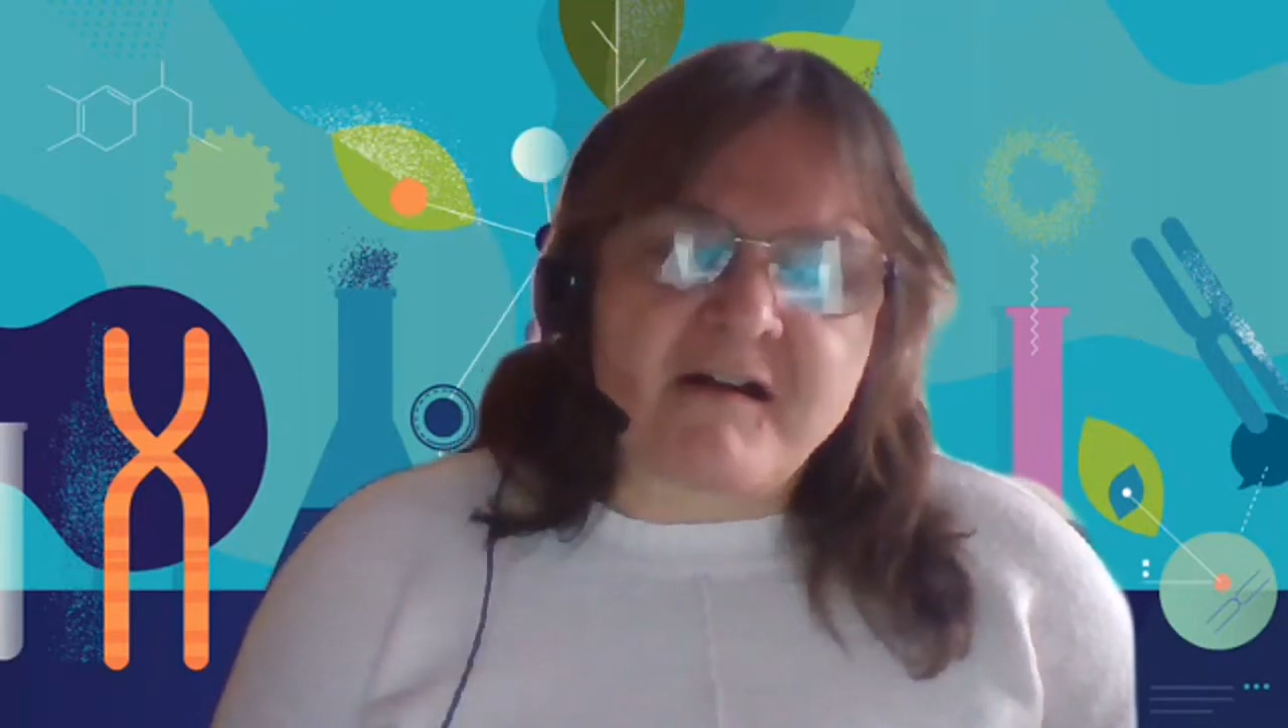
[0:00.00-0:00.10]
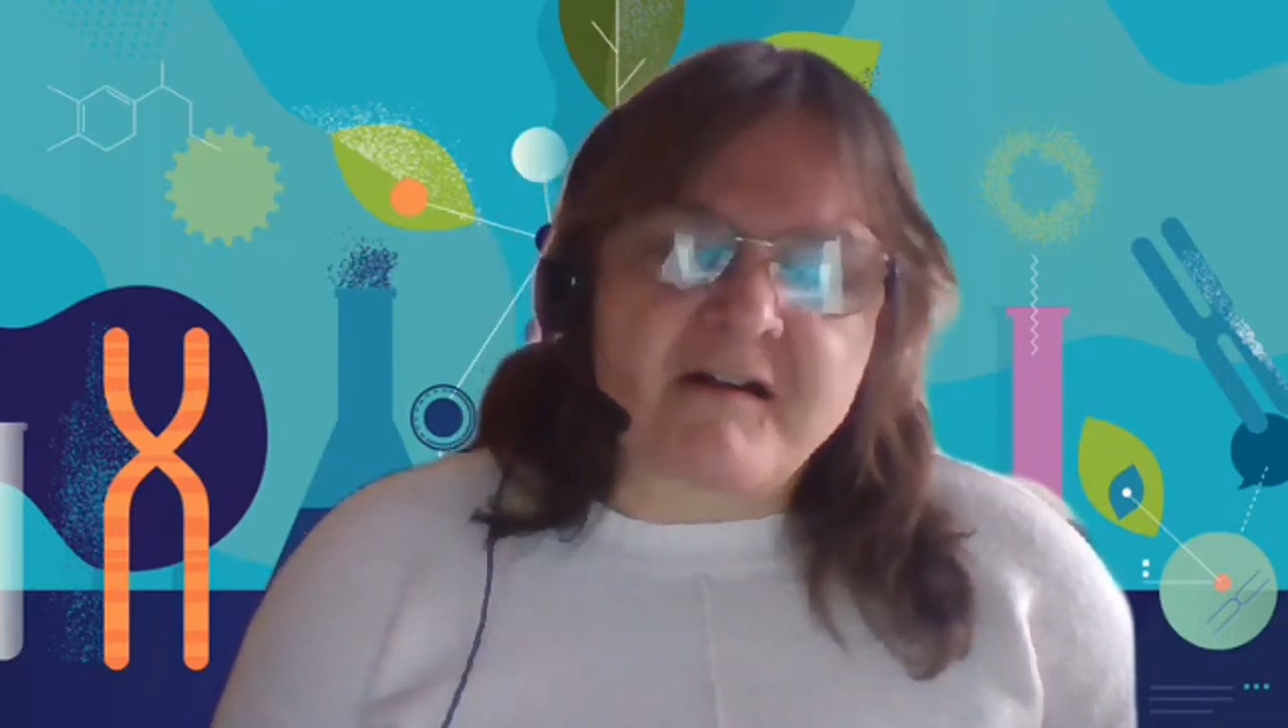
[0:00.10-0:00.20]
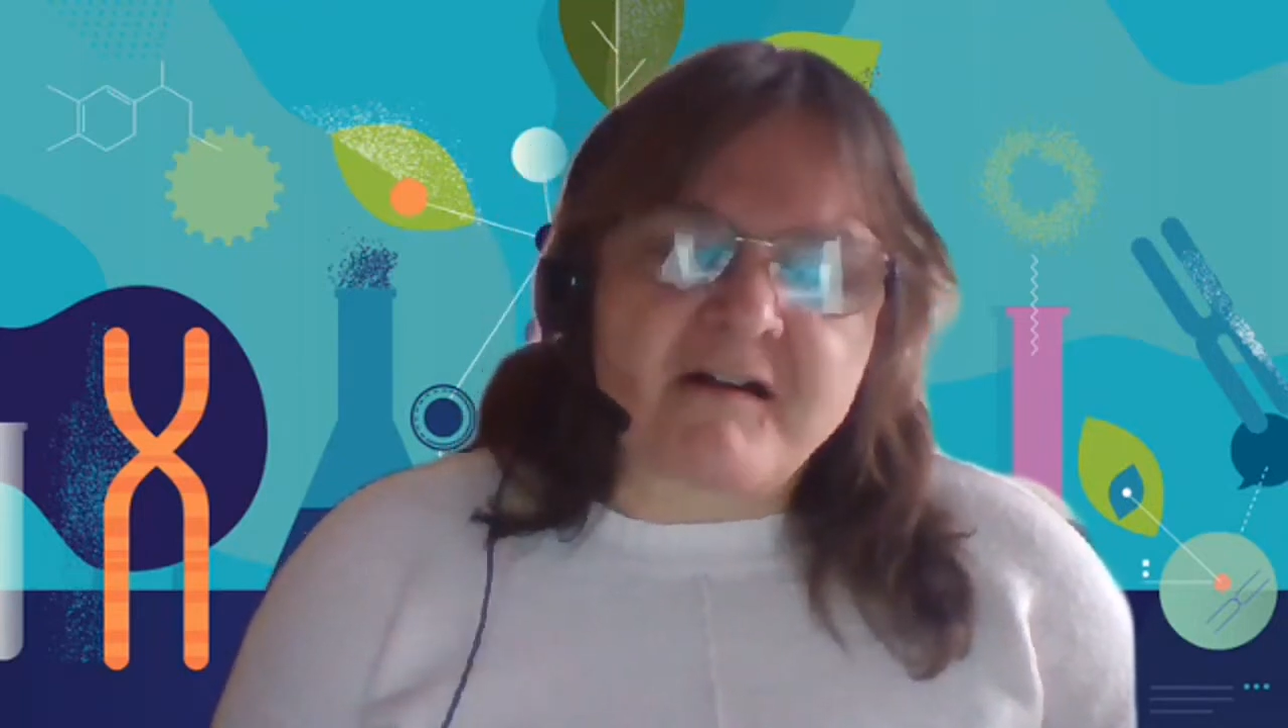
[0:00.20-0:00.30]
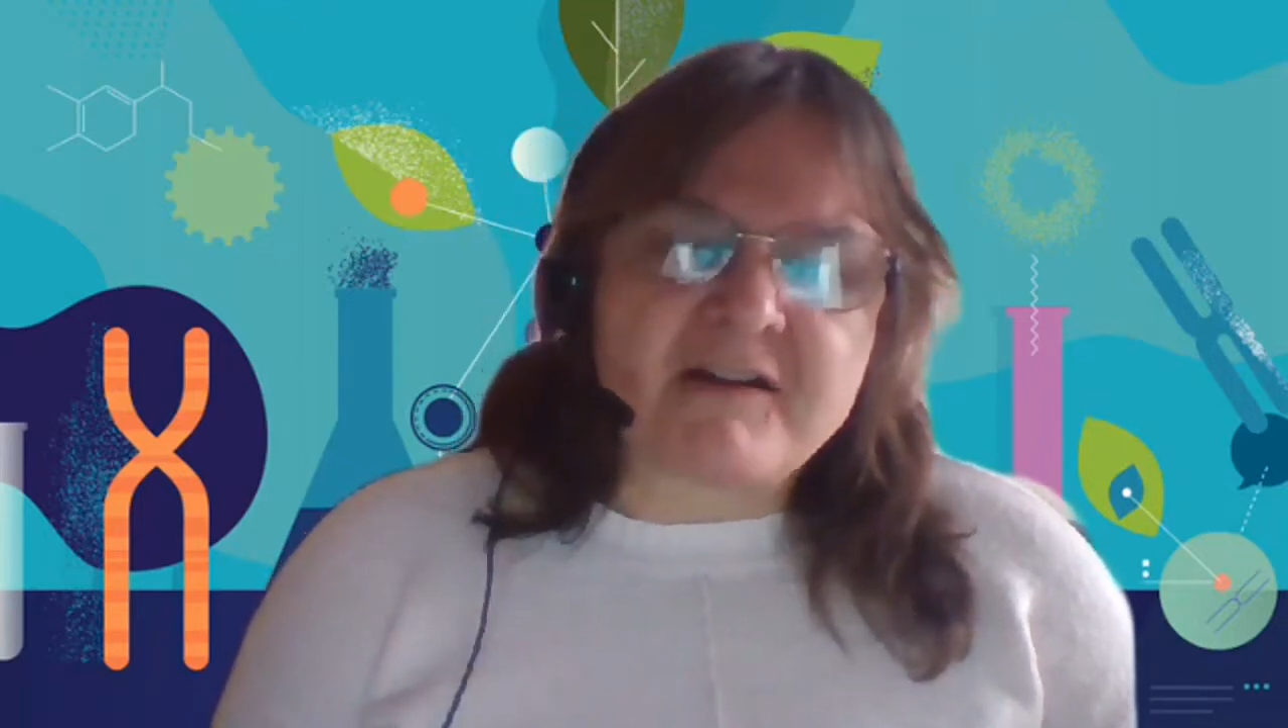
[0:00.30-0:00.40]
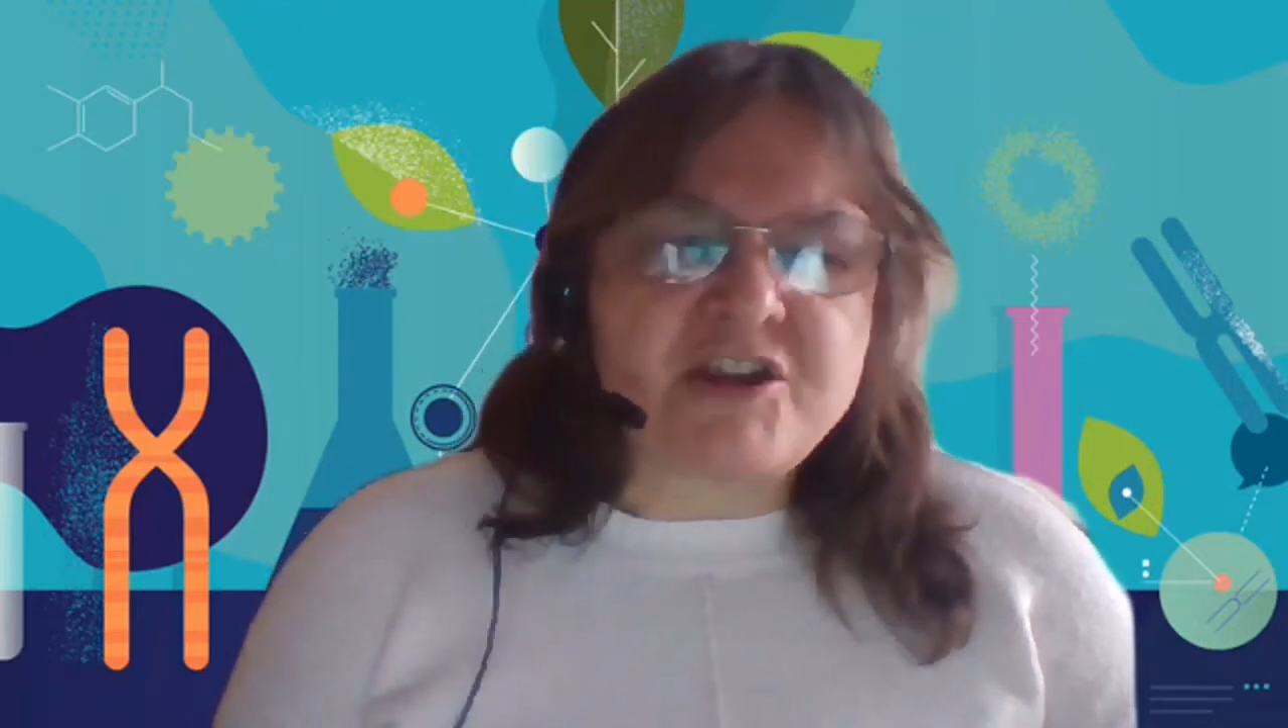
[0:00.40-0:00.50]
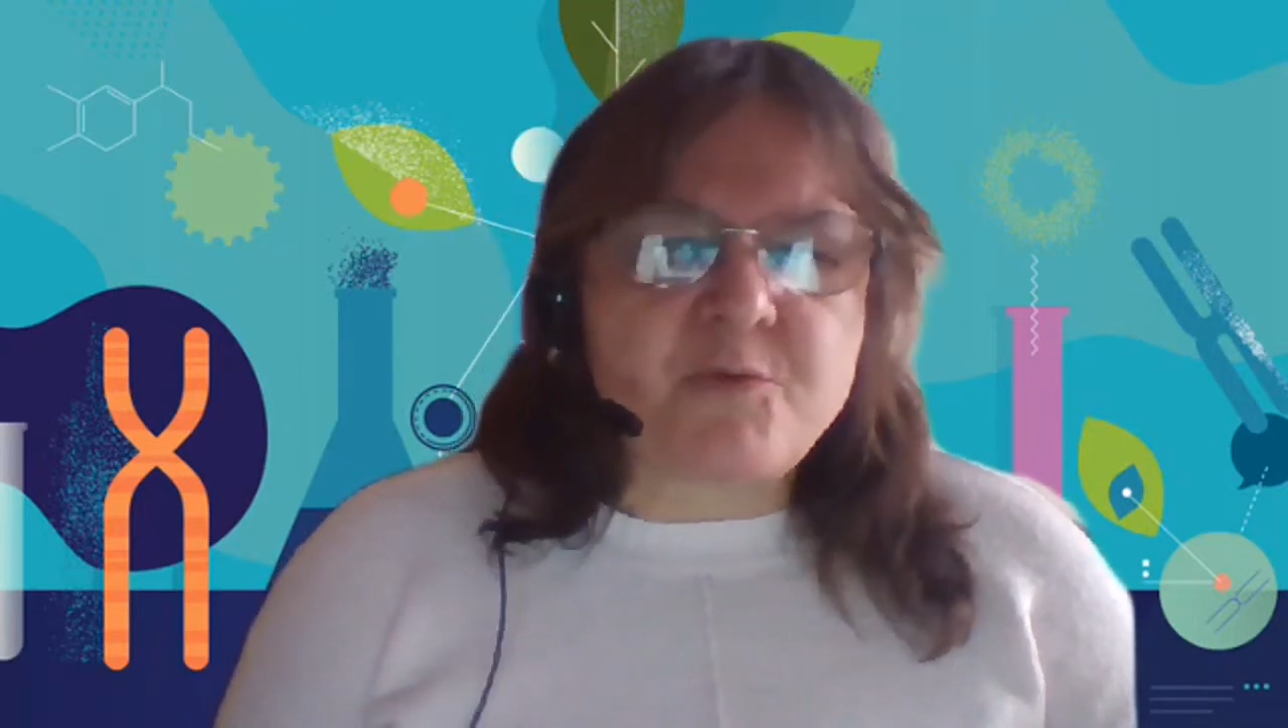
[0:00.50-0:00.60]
are